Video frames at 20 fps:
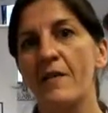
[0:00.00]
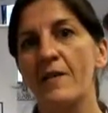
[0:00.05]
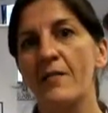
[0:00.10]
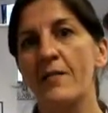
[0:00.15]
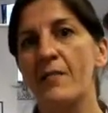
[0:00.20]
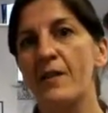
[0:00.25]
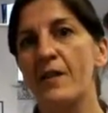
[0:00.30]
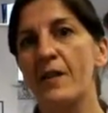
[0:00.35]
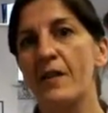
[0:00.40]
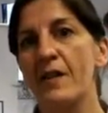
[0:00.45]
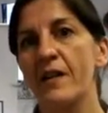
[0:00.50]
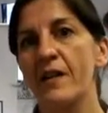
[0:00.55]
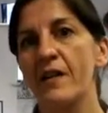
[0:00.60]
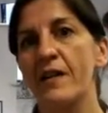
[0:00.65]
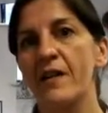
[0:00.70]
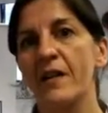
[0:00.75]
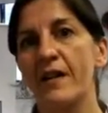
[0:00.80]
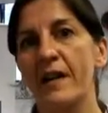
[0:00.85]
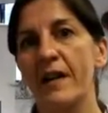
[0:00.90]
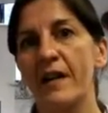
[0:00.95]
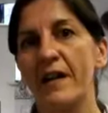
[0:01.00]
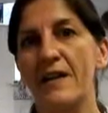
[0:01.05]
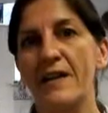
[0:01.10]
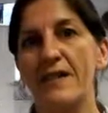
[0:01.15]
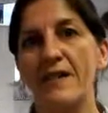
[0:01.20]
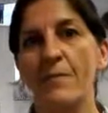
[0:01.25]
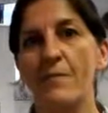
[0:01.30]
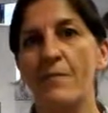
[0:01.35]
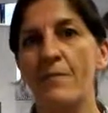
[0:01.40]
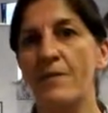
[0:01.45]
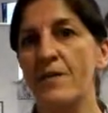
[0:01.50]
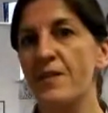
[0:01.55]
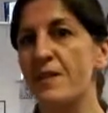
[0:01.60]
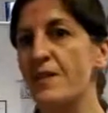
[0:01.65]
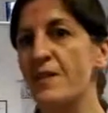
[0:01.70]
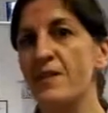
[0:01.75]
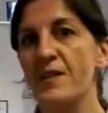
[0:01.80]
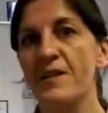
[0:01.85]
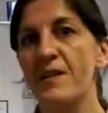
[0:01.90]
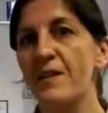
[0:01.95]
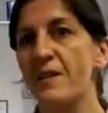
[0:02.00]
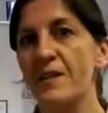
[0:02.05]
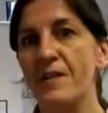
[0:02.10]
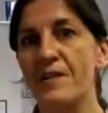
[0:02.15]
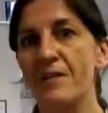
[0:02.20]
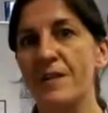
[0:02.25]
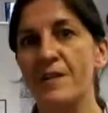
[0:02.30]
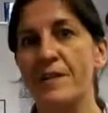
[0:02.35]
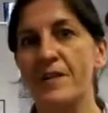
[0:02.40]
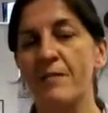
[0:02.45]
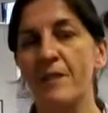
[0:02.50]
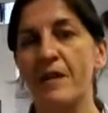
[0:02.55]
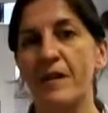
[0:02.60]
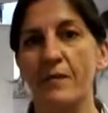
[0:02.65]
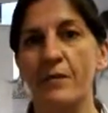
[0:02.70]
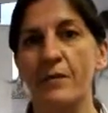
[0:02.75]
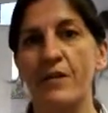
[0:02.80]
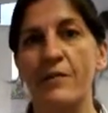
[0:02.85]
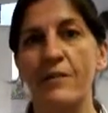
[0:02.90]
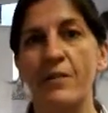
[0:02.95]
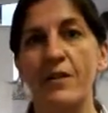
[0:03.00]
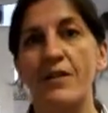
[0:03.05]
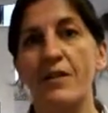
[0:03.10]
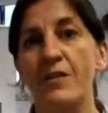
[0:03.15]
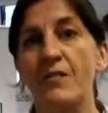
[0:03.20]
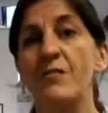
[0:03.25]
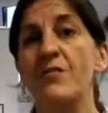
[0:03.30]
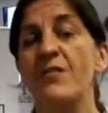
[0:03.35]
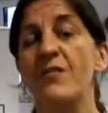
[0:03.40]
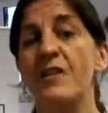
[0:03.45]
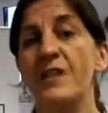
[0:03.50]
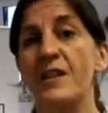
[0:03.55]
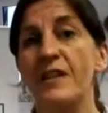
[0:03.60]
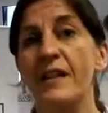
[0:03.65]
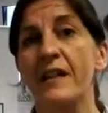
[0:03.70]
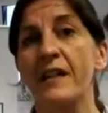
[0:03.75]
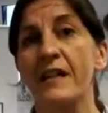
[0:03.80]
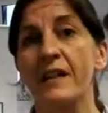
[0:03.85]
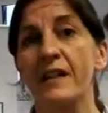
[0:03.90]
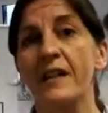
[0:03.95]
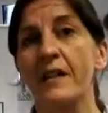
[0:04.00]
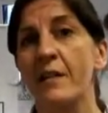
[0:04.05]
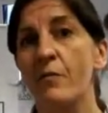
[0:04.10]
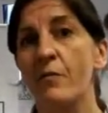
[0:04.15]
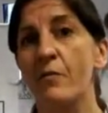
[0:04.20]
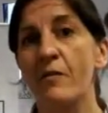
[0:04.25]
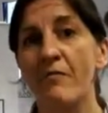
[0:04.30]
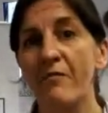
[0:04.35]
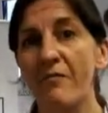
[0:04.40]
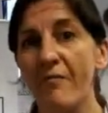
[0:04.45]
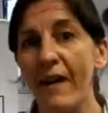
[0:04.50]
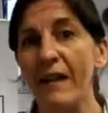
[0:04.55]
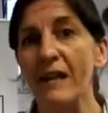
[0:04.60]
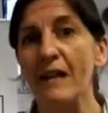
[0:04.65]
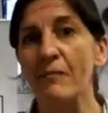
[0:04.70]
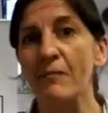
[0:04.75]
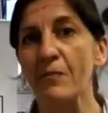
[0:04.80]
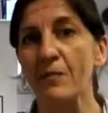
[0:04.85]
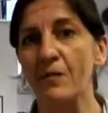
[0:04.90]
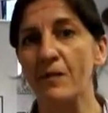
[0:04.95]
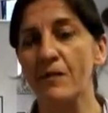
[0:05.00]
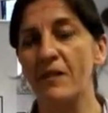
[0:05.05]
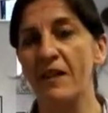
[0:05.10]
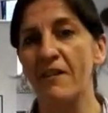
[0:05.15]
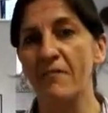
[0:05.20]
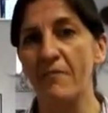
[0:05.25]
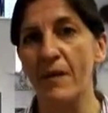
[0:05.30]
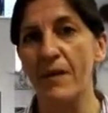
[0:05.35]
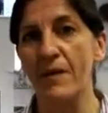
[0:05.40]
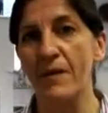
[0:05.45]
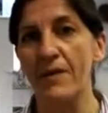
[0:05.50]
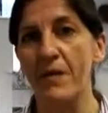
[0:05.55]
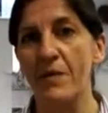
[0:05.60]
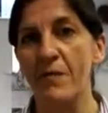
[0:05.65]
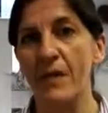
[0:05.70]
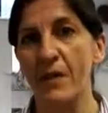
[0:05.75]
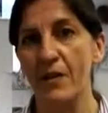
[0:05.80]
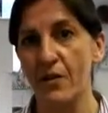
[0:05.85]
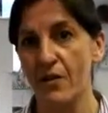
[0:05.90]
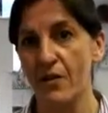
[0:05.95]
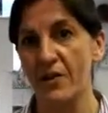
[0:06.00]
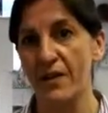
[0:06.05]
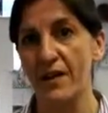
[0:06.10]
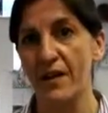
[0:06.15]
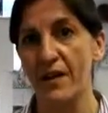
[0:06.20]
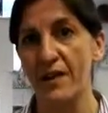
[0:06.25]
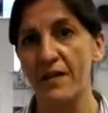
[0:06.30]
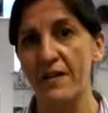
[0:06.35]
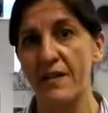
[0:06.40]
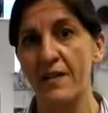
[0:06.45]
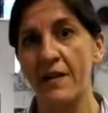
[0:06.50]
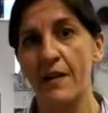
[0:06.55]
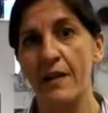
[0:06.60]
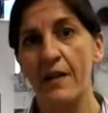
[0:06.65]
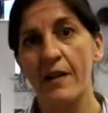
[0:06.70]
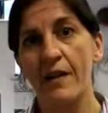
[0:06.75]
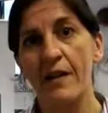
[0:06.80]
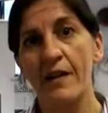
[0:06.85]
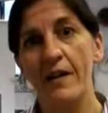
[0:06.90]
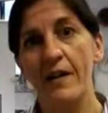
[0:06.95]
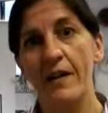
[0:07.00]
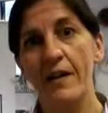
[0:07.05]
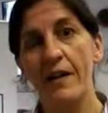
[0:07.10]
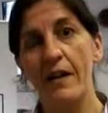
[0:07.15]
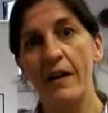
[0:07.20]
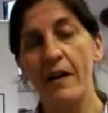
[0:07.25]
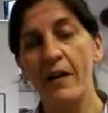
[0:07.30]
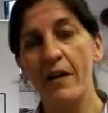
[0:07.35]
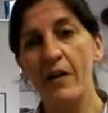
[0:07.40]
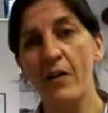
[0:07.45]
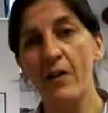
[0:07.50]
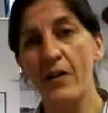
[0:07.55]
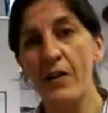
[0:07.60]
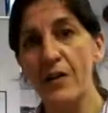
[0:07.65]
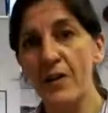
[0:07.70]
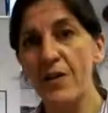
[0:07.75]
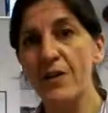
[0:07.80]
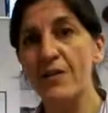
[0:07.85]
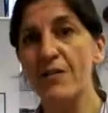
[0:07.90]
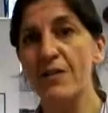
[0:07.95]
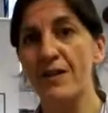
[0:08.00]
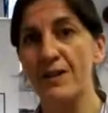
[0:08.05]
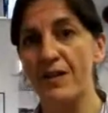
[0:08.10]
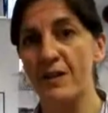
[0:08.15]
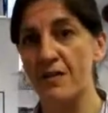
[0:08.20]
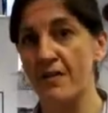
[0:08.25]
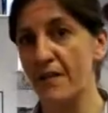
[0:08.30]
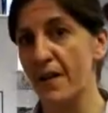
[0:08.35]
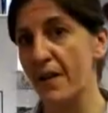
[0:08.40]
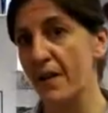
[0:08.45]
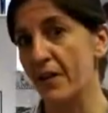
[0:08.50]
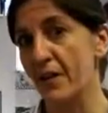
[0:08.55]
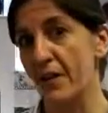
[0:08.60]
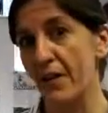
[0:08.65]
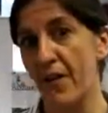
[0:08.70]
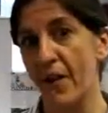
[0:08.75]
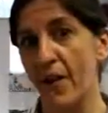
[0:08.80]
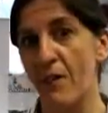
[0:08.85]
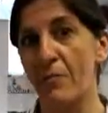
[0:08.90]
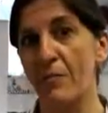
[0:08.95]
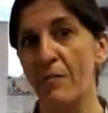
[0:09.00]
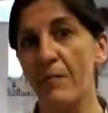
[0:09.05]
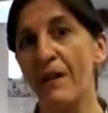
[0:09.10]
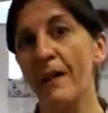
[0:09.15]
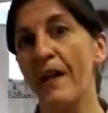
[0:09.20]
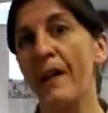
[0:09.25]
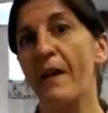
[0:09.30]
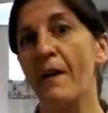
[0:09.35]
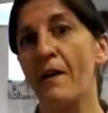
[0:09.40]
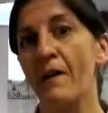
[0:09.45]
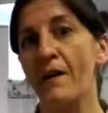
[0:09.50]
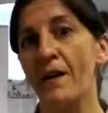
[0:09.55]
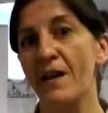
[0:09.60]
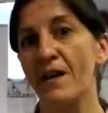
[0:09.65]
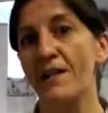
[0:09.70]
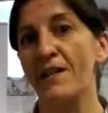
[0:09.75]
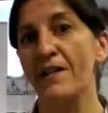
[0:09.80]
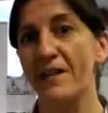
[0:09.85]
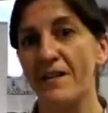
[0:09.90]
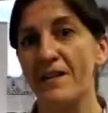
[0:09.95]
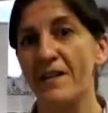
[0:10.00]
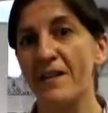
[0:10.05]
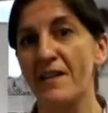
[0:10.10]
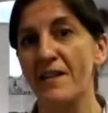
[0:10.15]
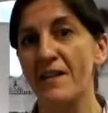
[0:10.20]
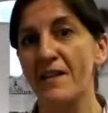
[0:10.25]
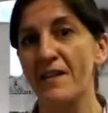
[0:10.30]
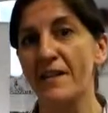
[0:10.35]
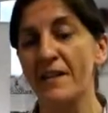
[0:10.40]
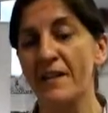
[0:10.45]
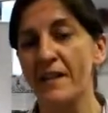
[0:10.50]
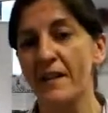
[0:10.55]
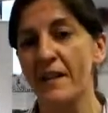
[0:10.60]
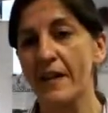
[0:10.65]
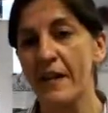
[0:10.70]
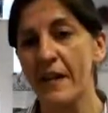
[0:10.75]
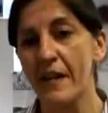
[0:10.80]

to work at some prestigious nurseries, I mean, I worked at Orchard Dean, were invaluable. I've made so many contacts on the nursery side of things that are helping me now as a garden designer.